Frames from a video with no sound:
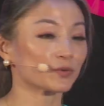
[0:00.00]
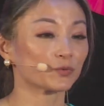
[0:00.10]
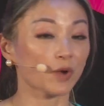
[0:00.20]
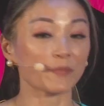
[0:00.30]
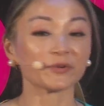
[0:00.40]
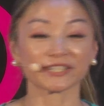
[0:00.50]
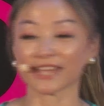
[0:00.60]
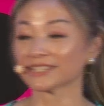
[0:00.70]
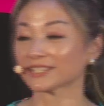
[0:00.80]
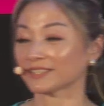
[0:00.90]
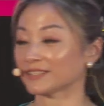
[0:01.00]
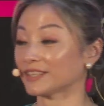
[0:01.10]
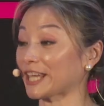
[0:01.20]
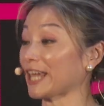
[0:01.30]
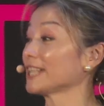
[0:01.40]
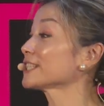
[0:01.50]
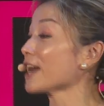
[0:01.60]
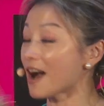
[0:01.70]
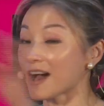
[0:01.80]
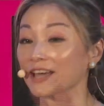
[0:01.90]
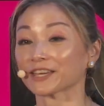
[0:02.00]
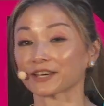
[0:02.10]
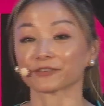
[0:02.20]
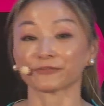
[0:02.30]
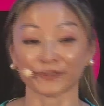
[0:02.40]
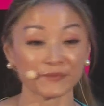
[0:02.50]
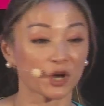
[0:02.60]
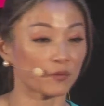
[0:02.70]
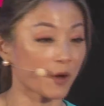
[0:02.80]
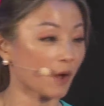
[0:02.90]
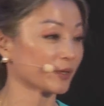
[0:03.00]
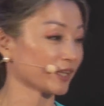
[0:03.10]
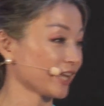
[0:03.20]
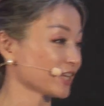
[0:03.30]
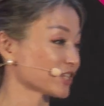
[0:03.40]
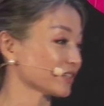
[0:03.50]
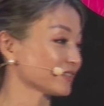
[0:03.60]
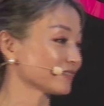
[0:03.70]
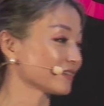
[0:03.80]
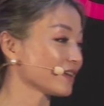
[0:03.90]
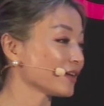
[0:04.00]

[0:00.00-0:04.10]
represented the entire female population,